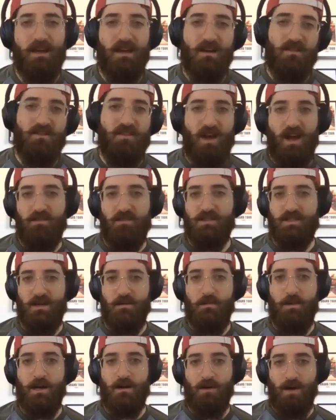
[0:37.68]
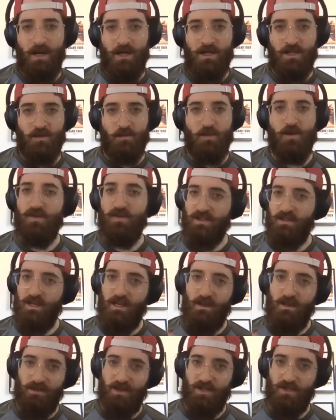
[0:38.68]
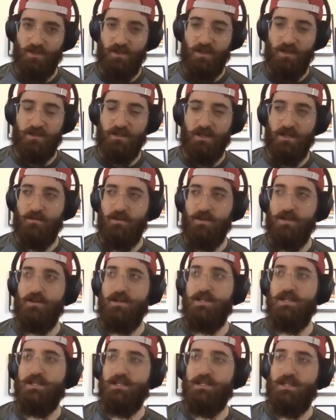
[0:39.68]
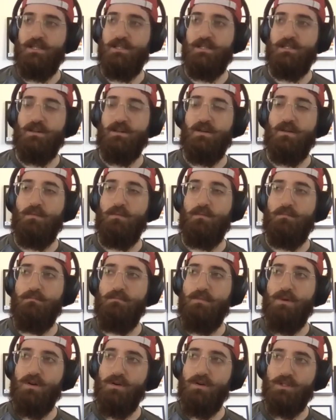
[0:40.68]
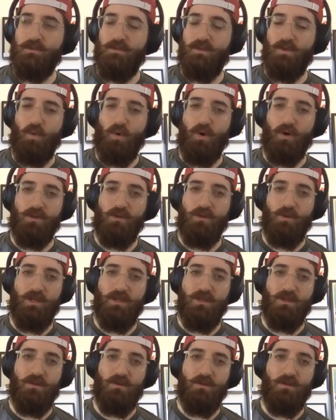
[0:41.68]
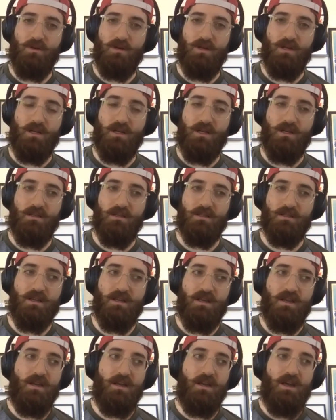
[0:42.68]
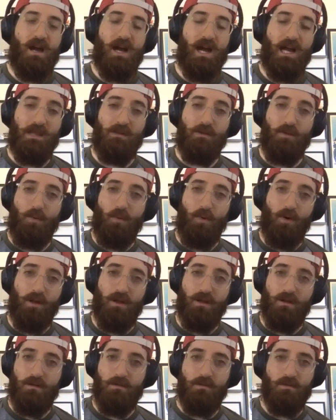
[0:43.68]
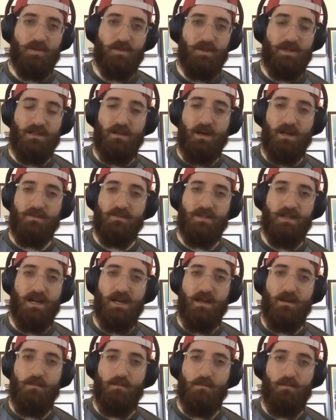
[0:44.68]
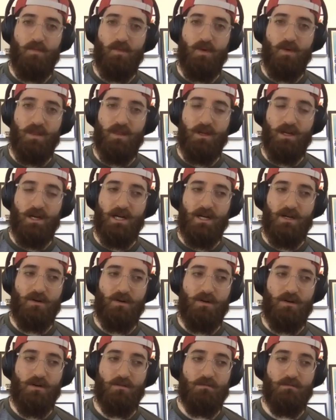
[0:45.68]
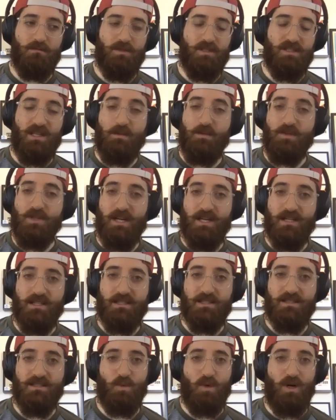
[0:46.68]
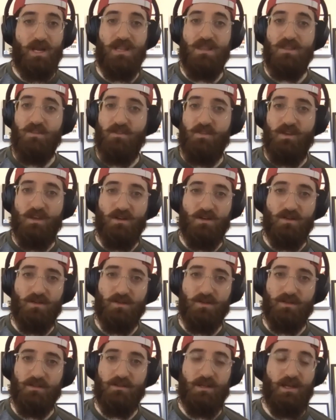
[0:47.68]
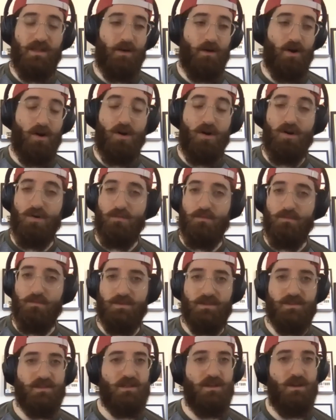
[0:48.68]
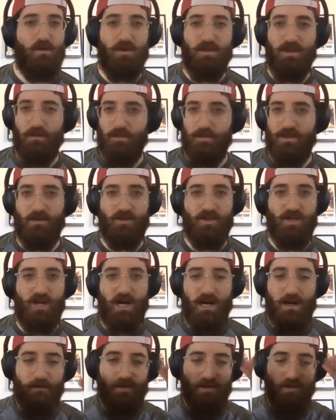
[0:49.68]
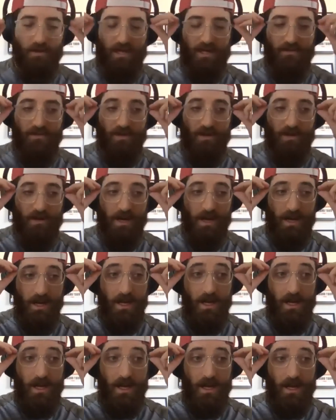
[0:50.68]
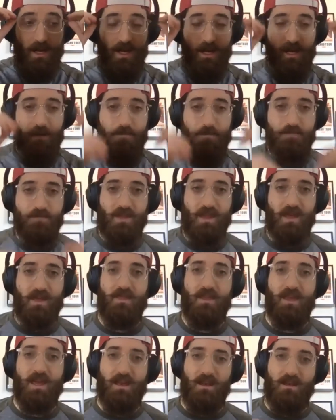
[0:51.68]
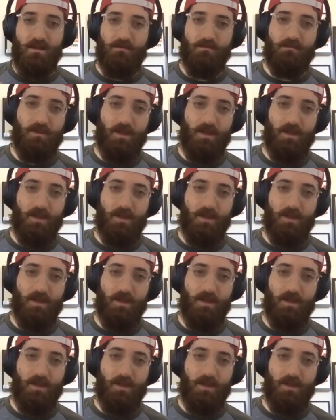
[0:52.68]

5 to 10 minute range as opposed to like feature length documentaries. And so most of the work that we do is highly reported. We spend a lot of time with our subjects. We're in the field, in their homes, with them at their jobs, whatever. And then,